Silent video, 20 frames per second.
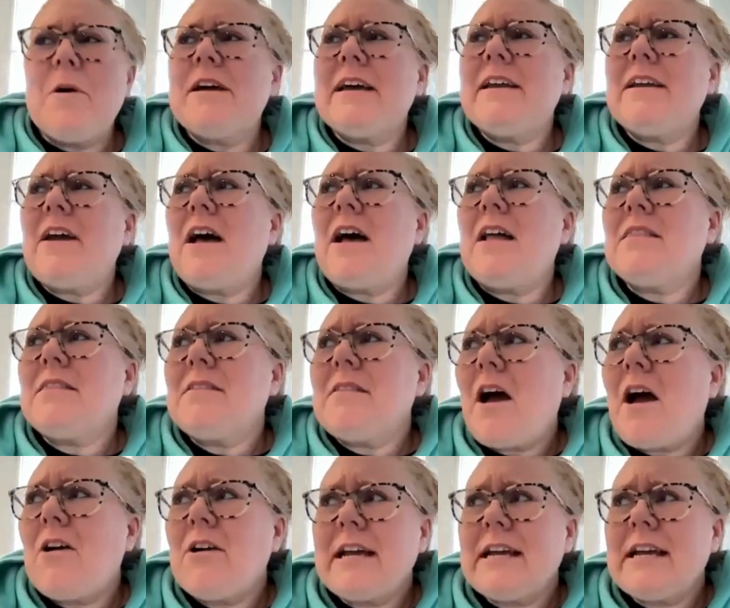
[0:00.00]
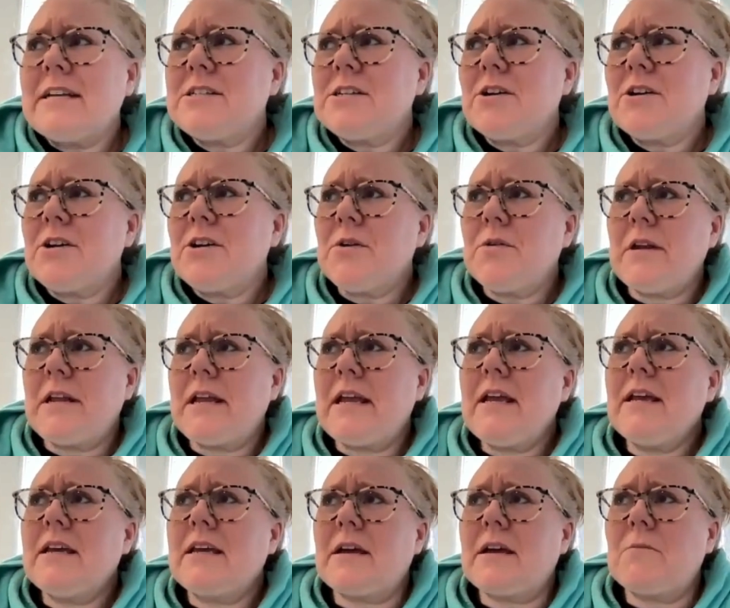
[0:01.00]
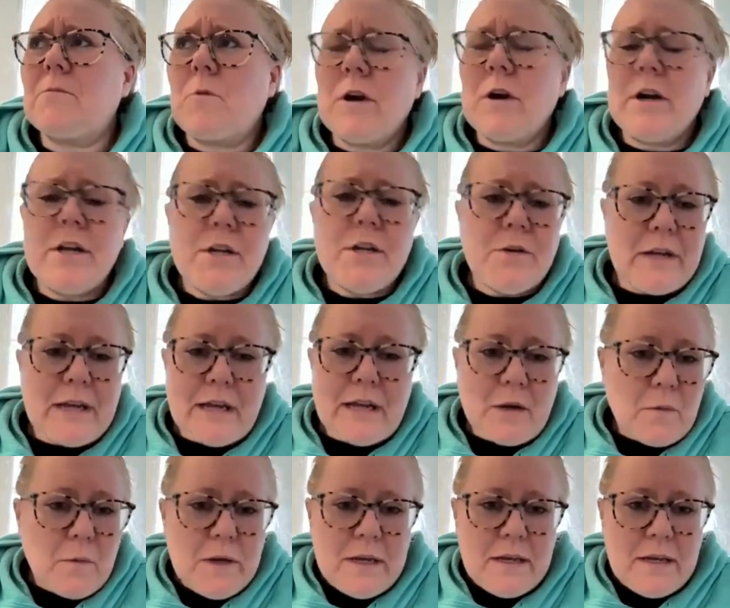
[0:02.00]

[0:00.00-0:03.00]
Well, and our kids are unique and we're unique.